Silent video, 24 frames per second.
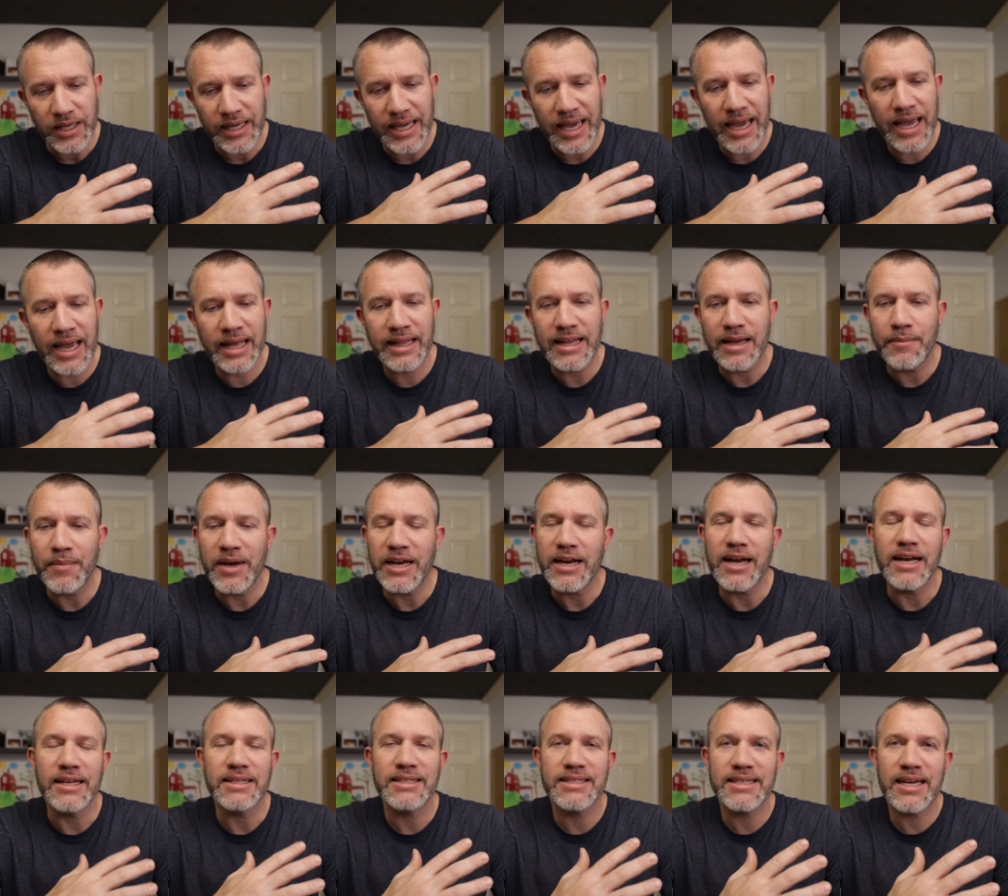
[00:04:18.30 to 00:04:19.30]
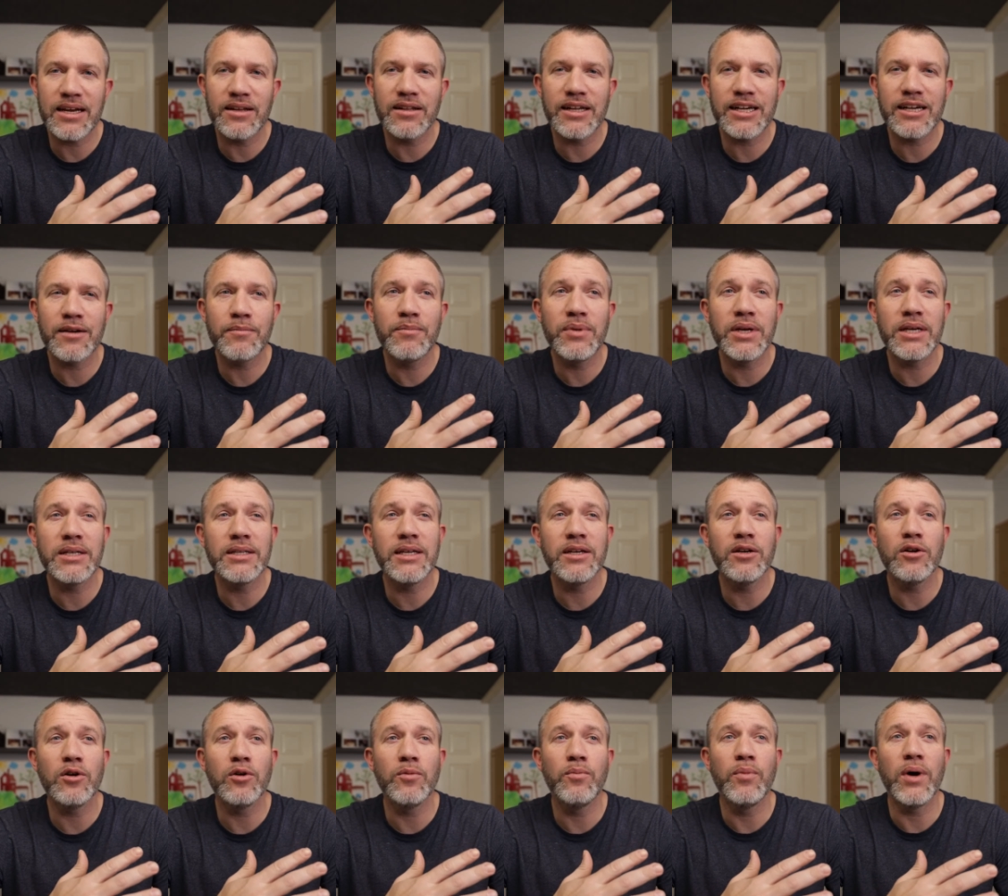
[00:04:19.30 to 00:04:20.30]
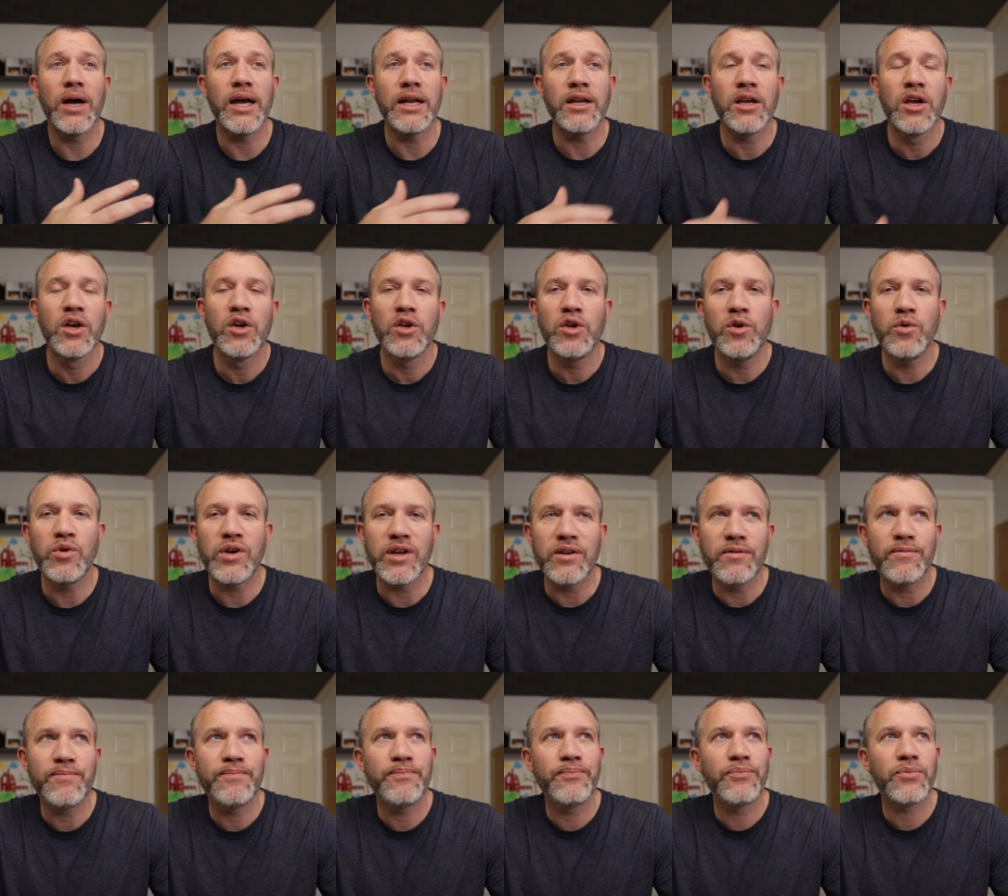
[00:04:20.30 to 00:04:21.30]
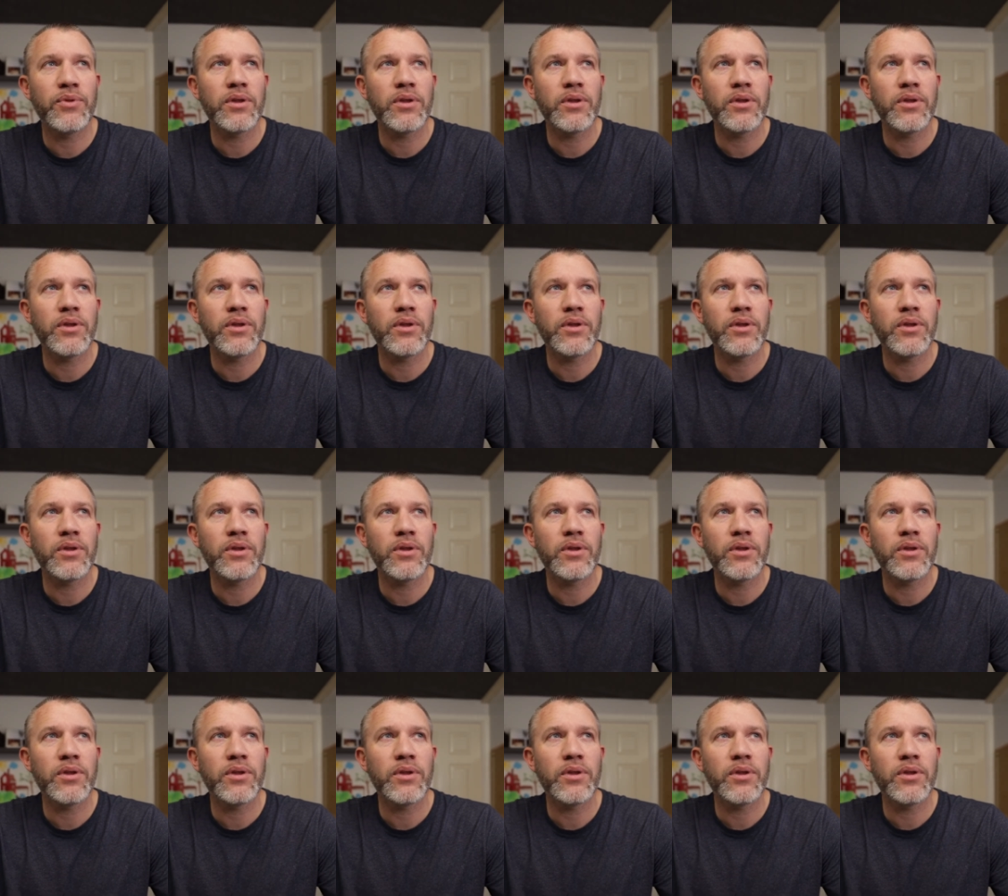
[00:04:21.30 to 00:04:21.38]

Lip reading: Again, that may not sound like a big deal, but you can